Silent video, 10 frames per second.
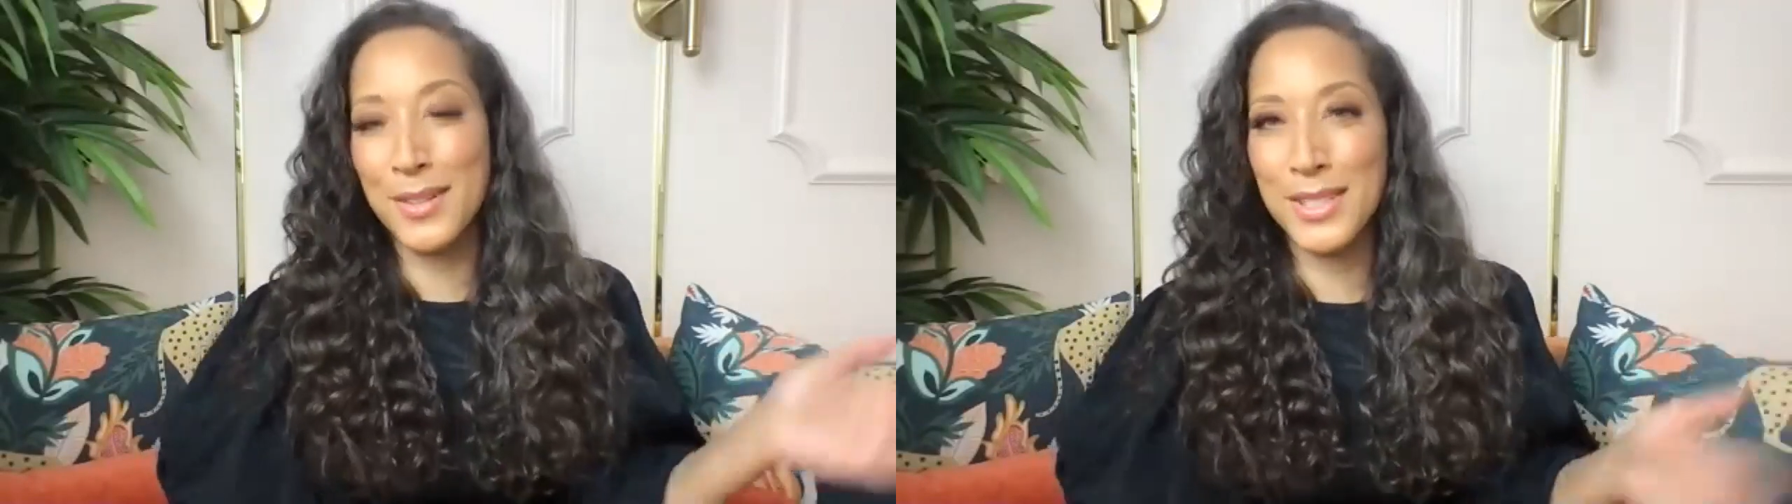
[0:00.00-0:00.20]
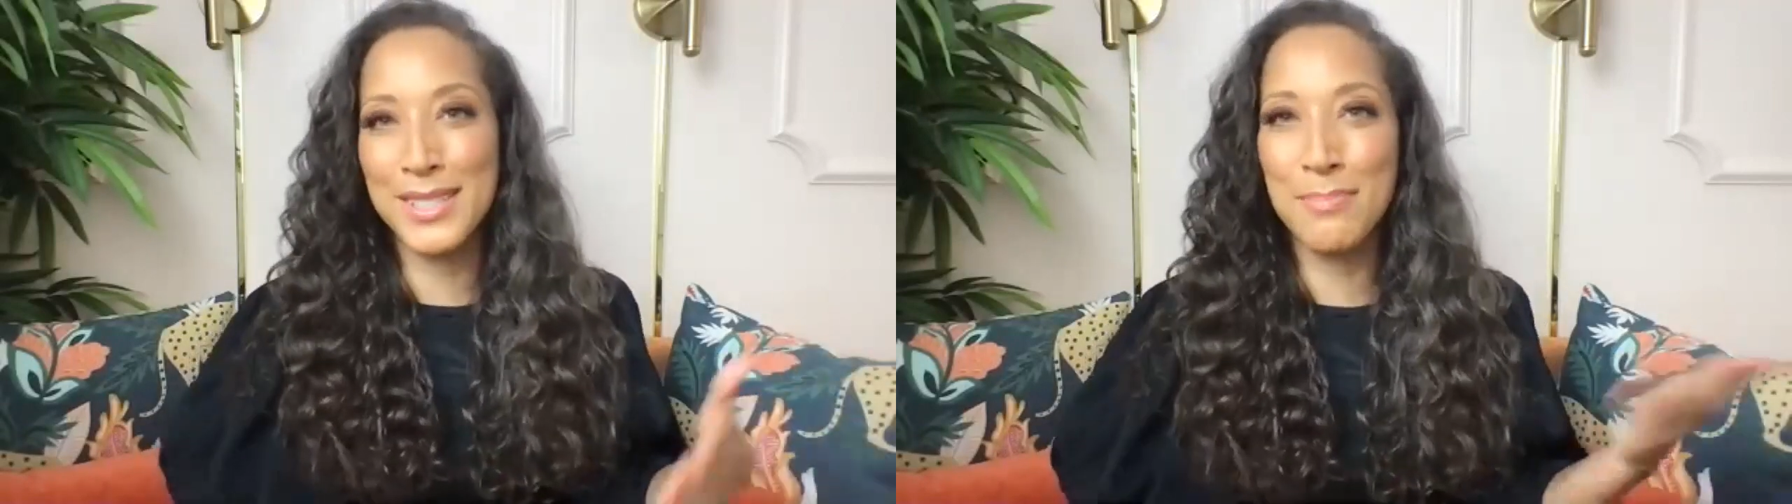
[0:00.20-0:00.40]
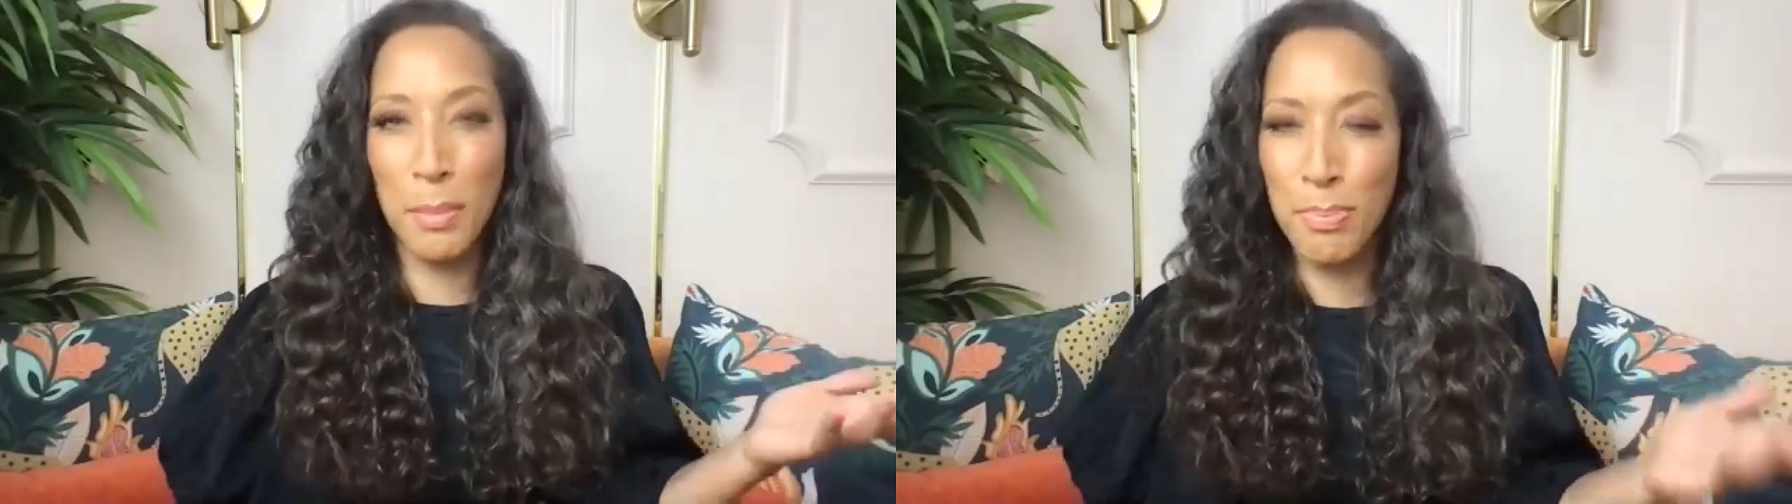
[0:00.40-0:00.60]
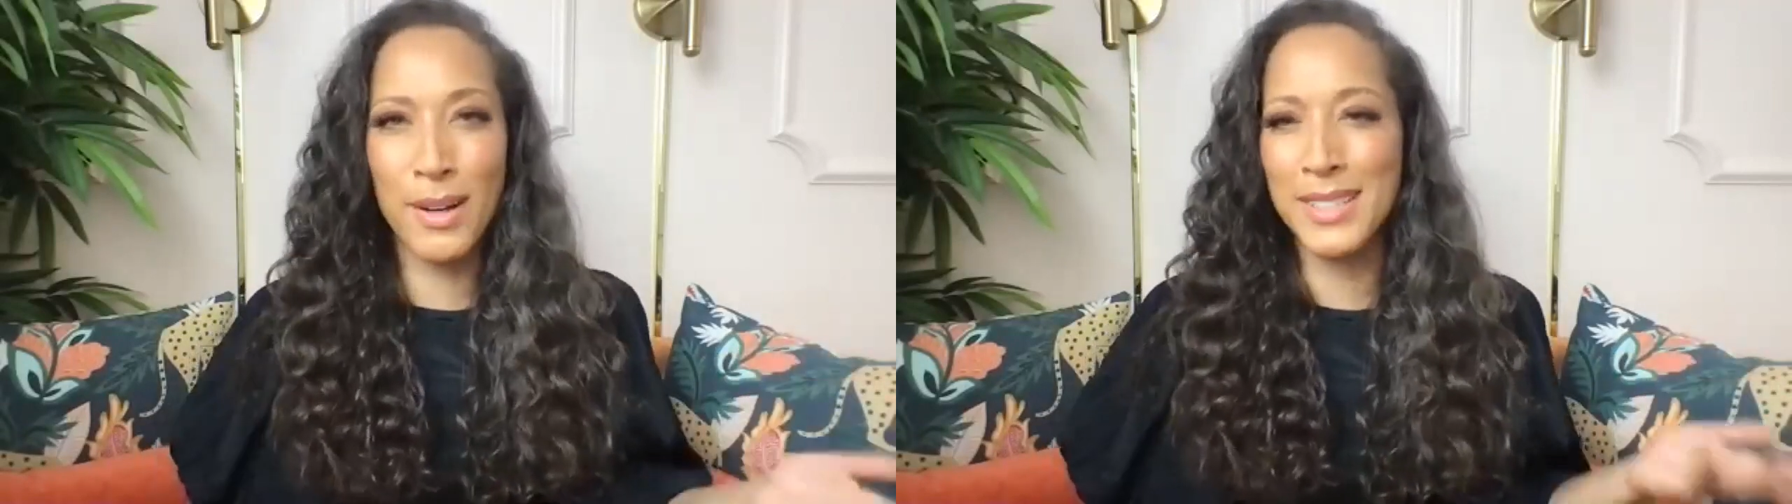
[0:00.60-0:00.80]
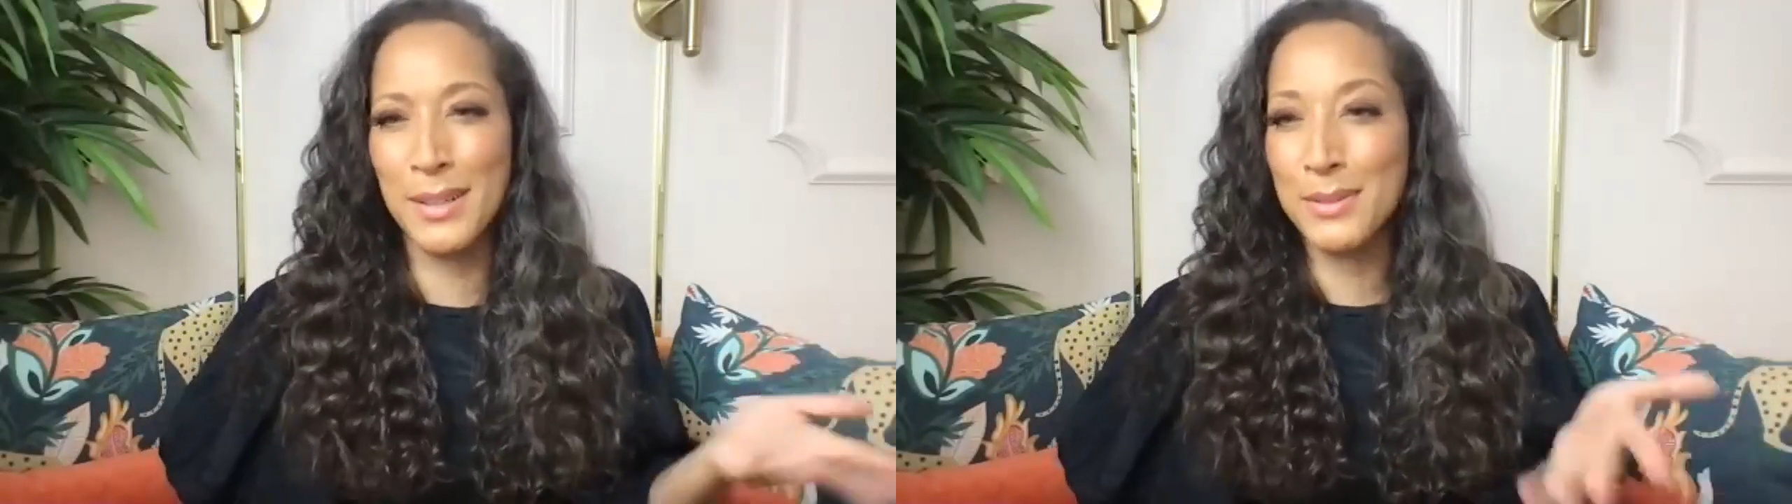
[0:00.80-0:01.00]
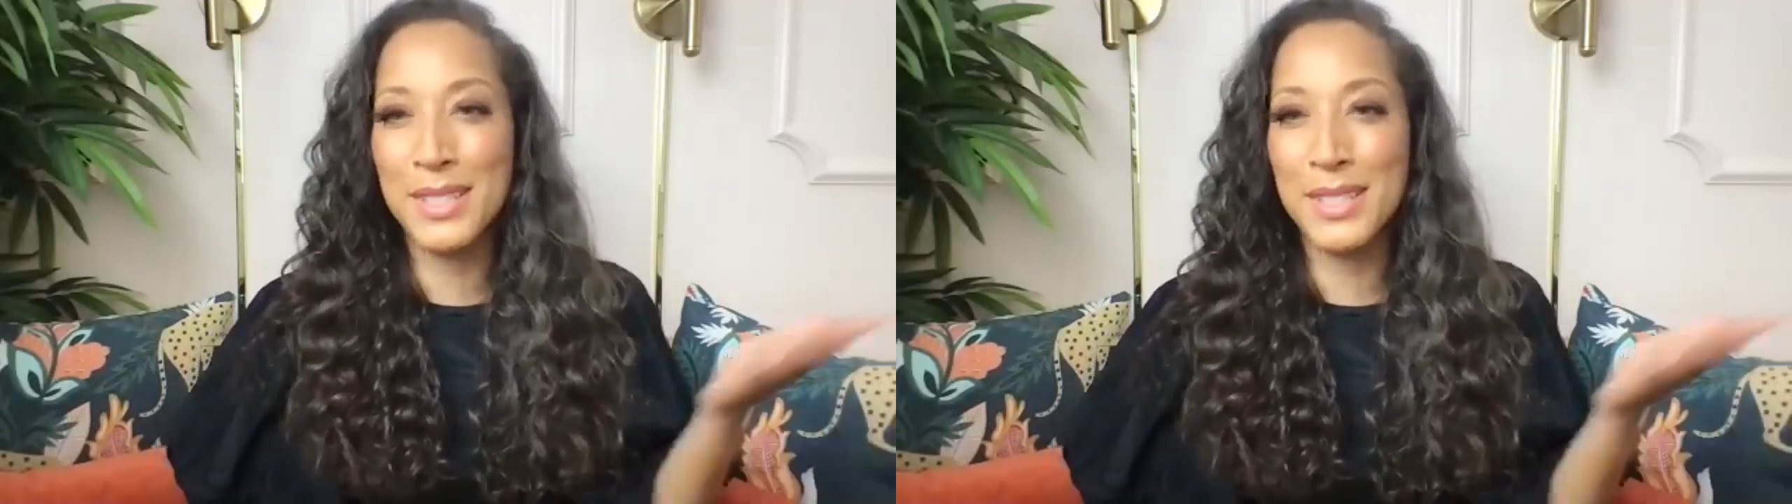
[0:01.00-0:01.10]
She's part, you know,